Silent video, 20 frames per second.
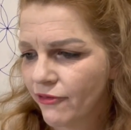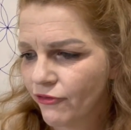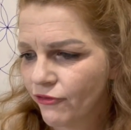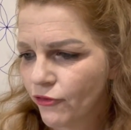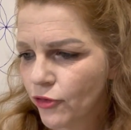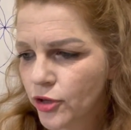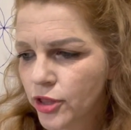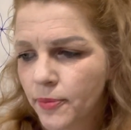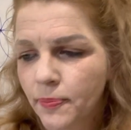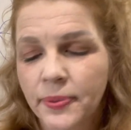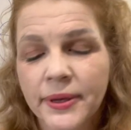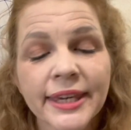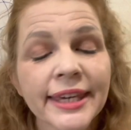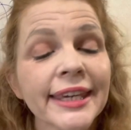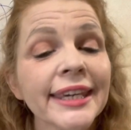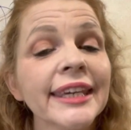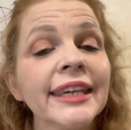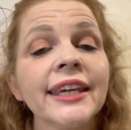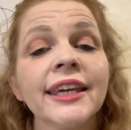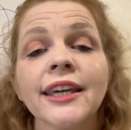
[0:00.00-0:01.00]
for the
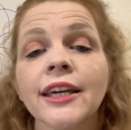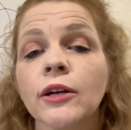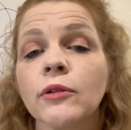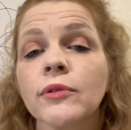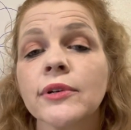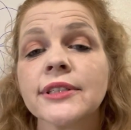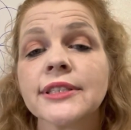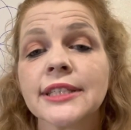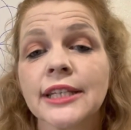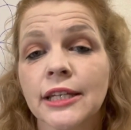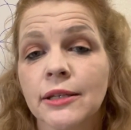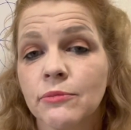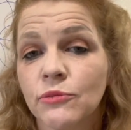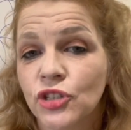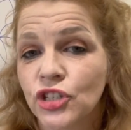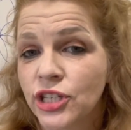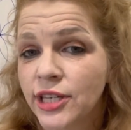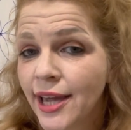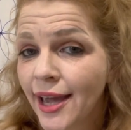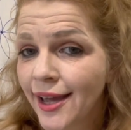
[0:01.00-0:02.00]
PE equals
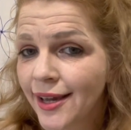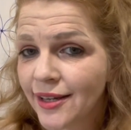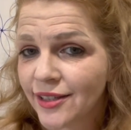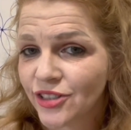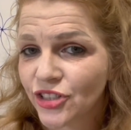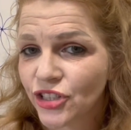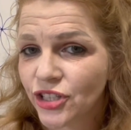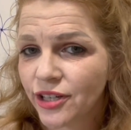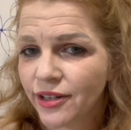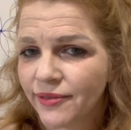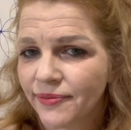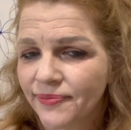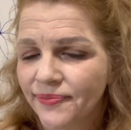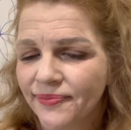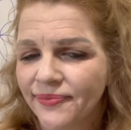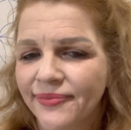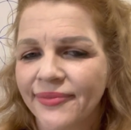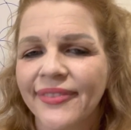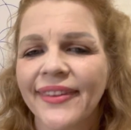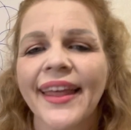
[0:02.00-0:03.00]
MGH.
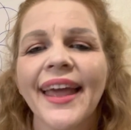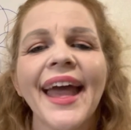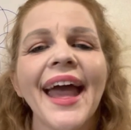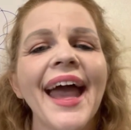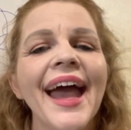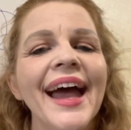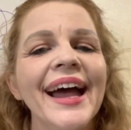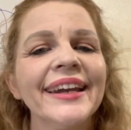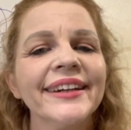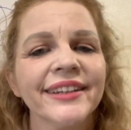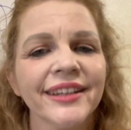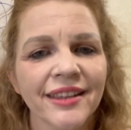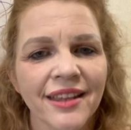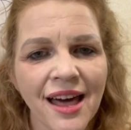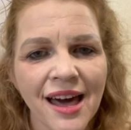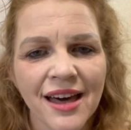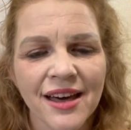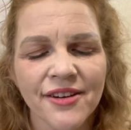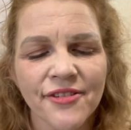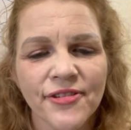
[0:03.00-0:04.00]
And
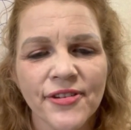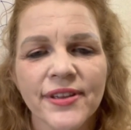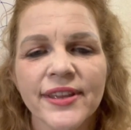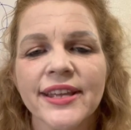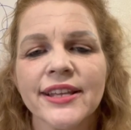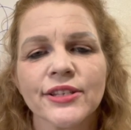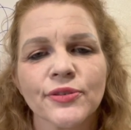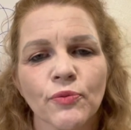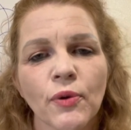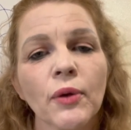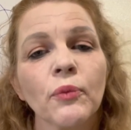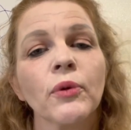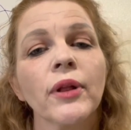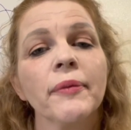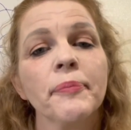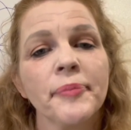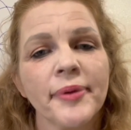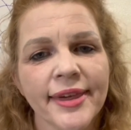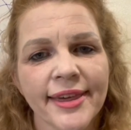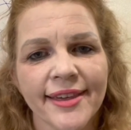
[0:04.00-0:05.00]
love is what
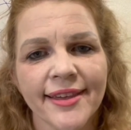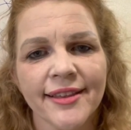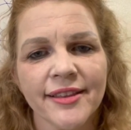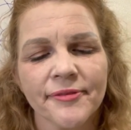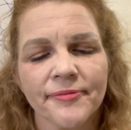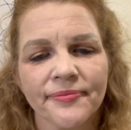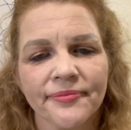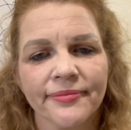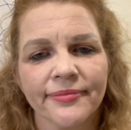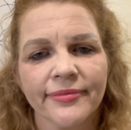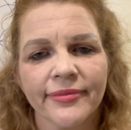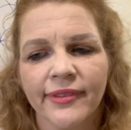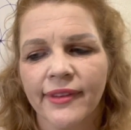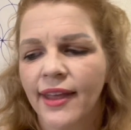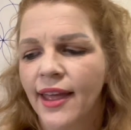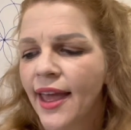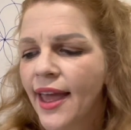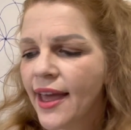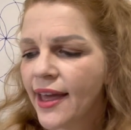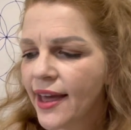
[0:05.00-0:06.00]
will be.
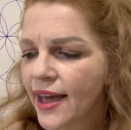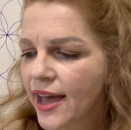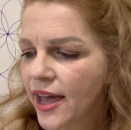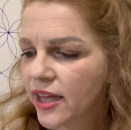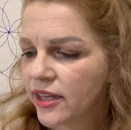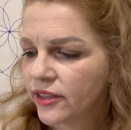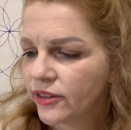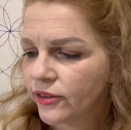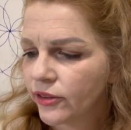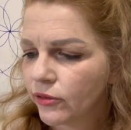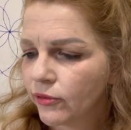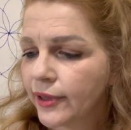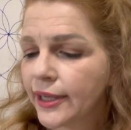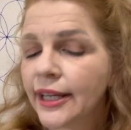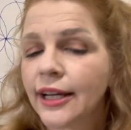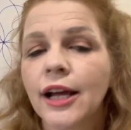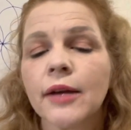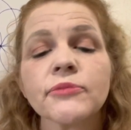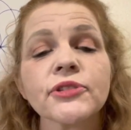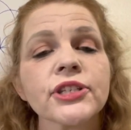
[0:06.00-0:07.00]
And when
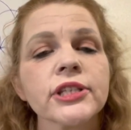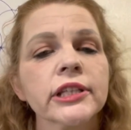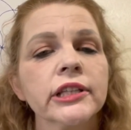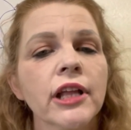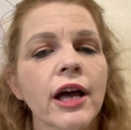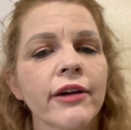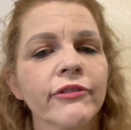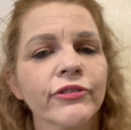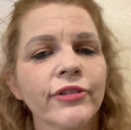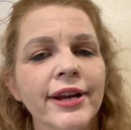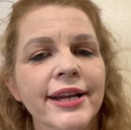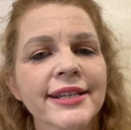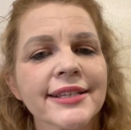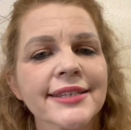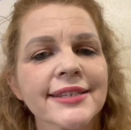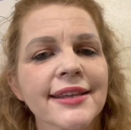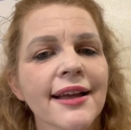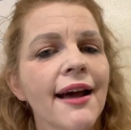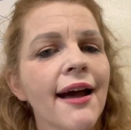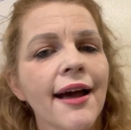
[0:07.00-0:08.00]
it comes to the law of
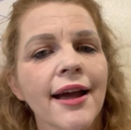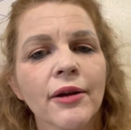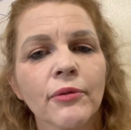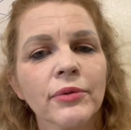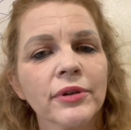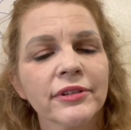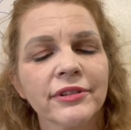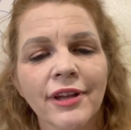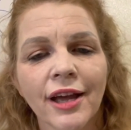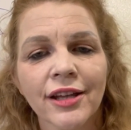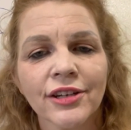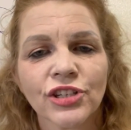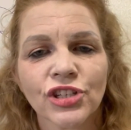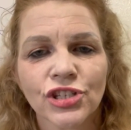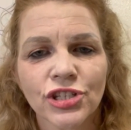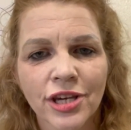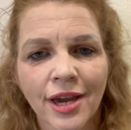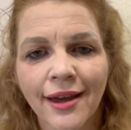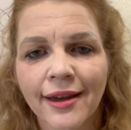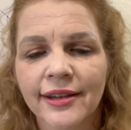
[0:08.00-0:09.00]
grace, I will not
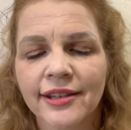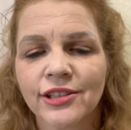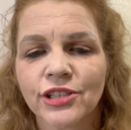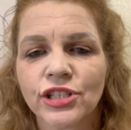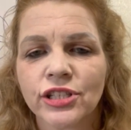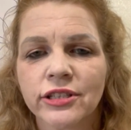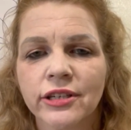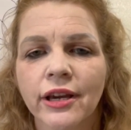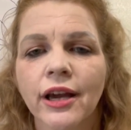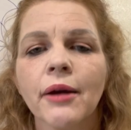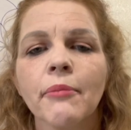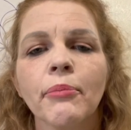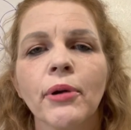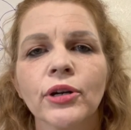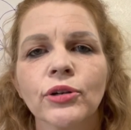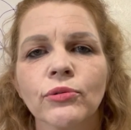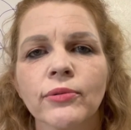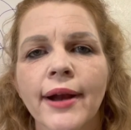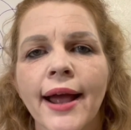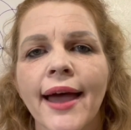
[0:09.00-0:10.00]
judge,
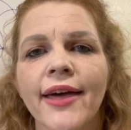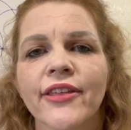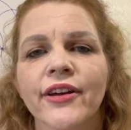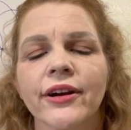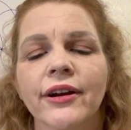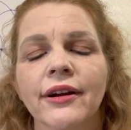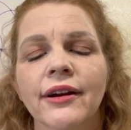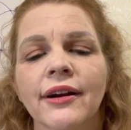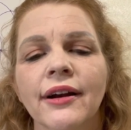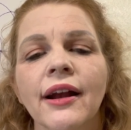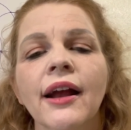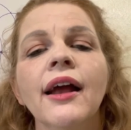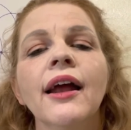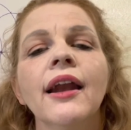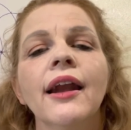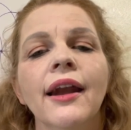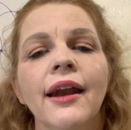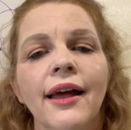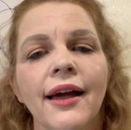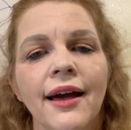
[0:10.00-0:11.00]
but rather
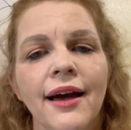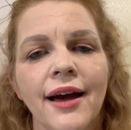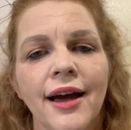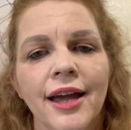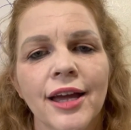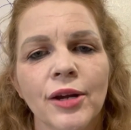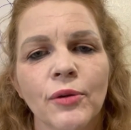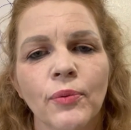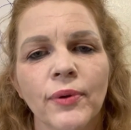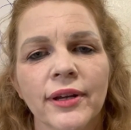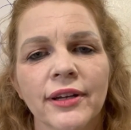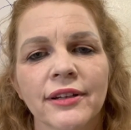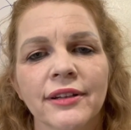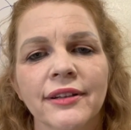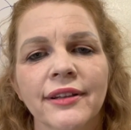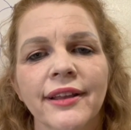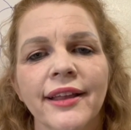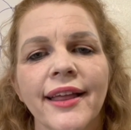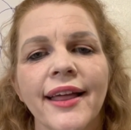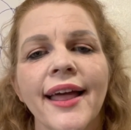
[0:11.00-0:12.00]
I
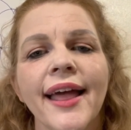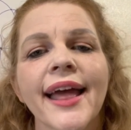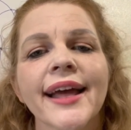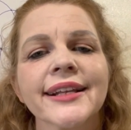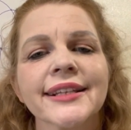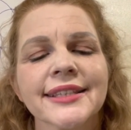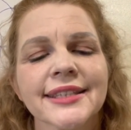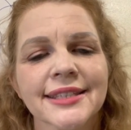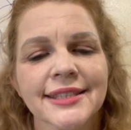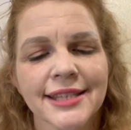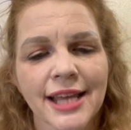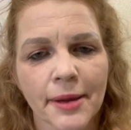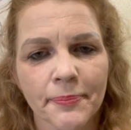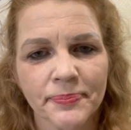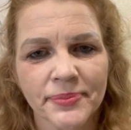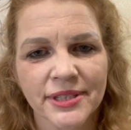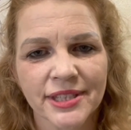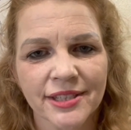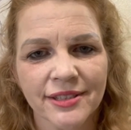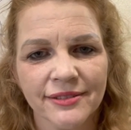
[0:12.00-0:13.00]
will
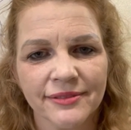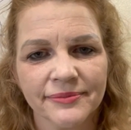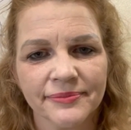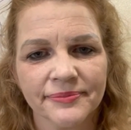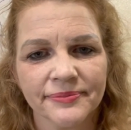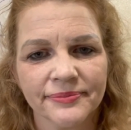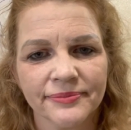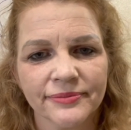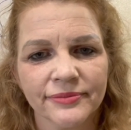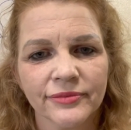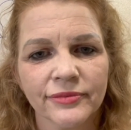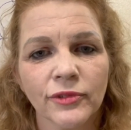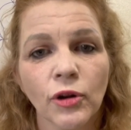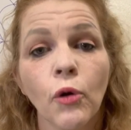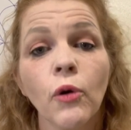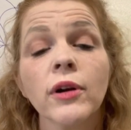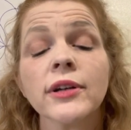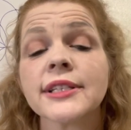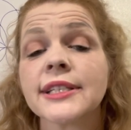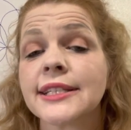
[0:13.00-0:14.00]
accept
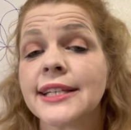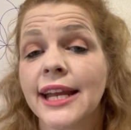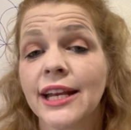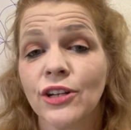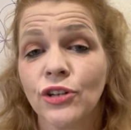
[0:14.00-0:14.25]
or stay